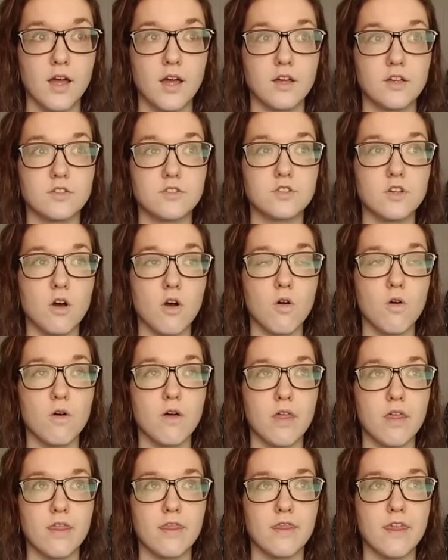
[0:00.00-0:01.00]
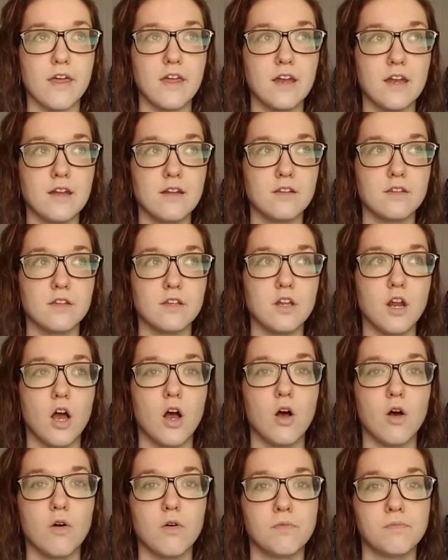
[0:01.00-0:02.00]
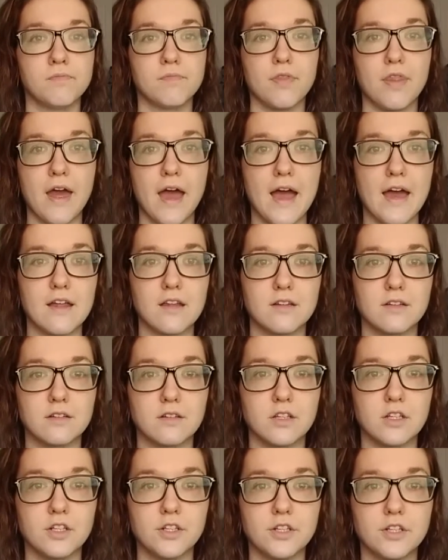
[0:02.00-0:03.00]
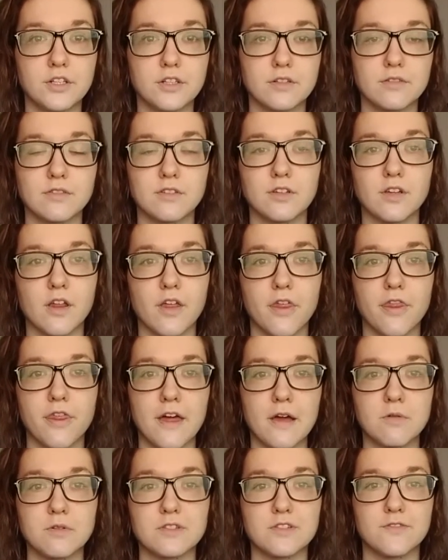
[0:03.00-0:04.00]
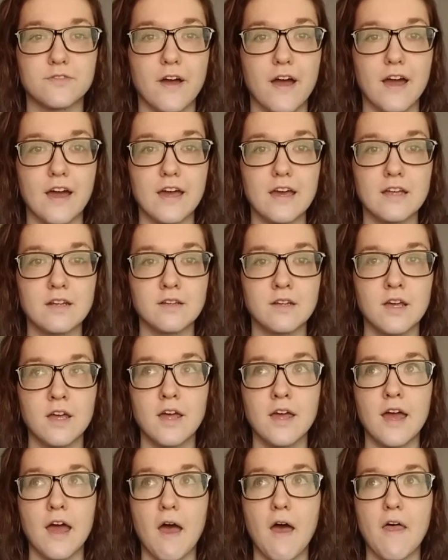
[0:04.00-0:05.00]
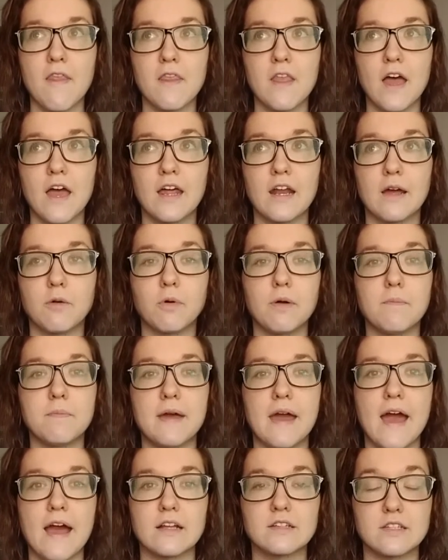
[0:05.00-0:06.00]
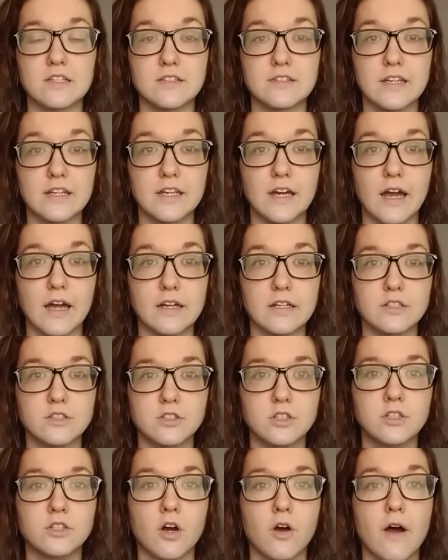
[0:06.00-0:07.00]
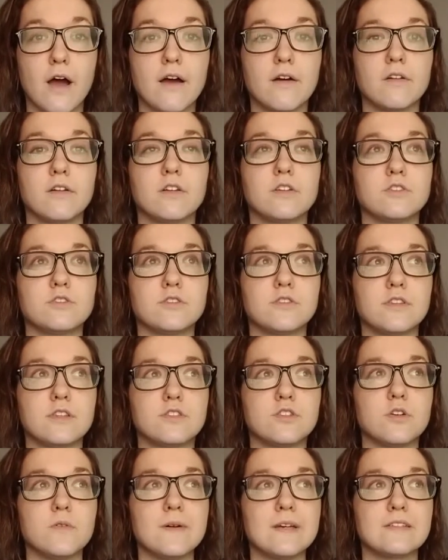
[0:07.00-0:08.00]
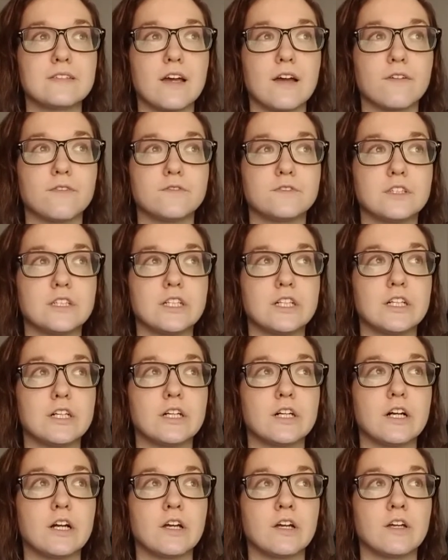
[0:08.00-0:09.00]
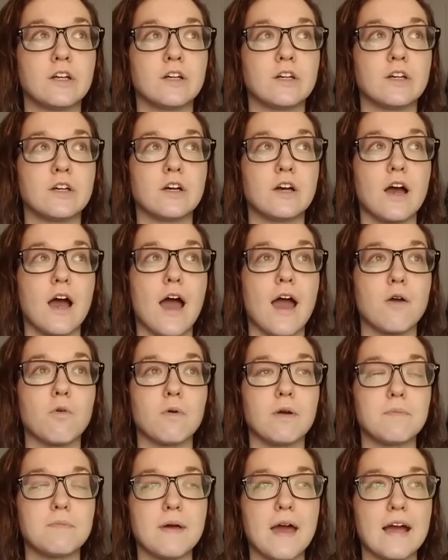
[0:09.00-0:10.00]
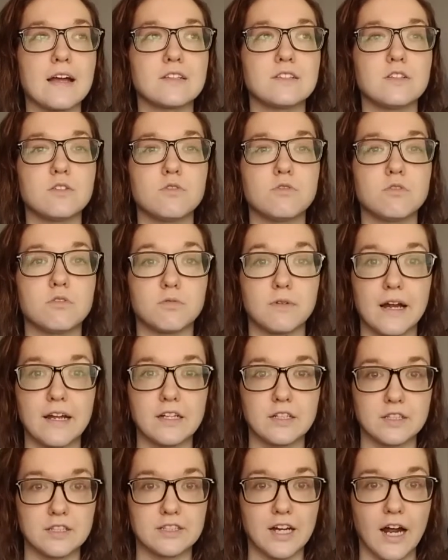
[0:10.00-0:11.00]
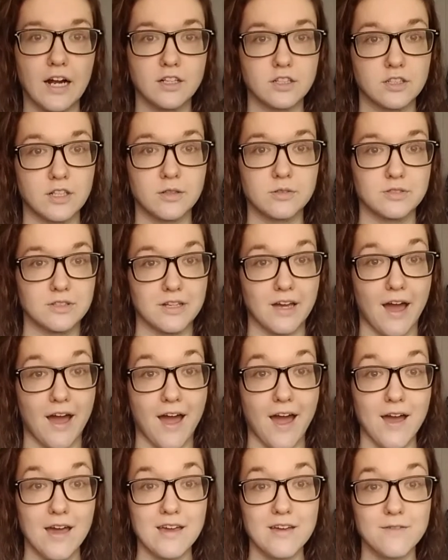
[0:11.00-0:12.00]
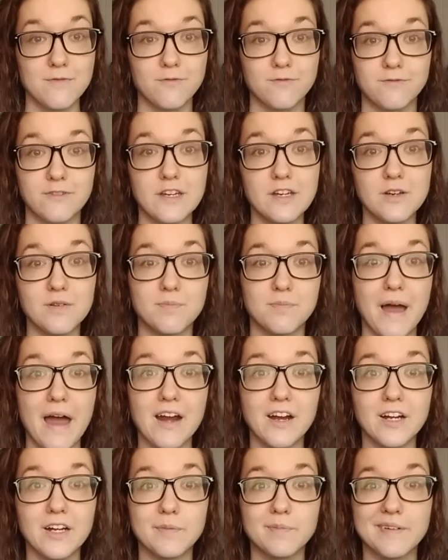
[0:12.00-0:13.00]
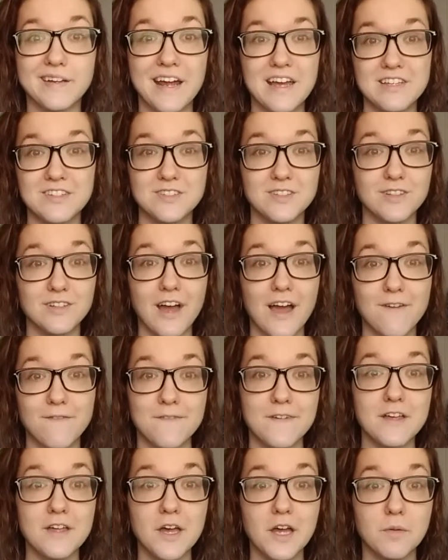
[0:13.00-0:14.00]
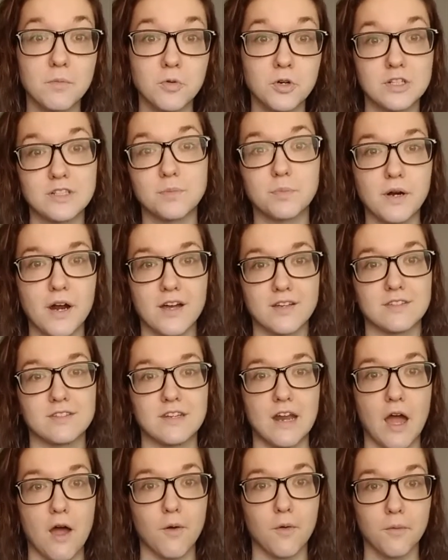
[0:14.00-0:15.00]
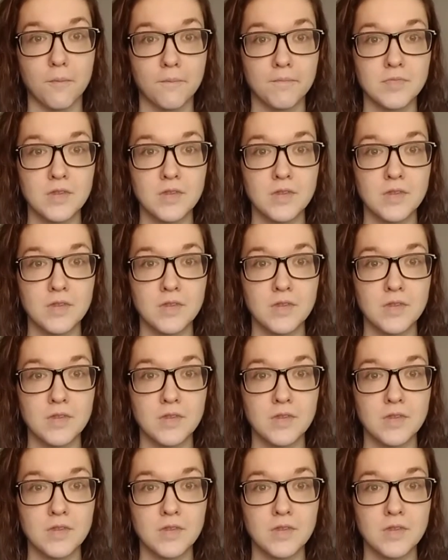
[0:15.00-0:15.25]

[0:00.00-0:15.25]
So then, that little thing was fine. And then I went back to the psychiatrist, 2 weeks after, I went back to the regular doctor, and I was like, I feel better, but I feel like more depressed now.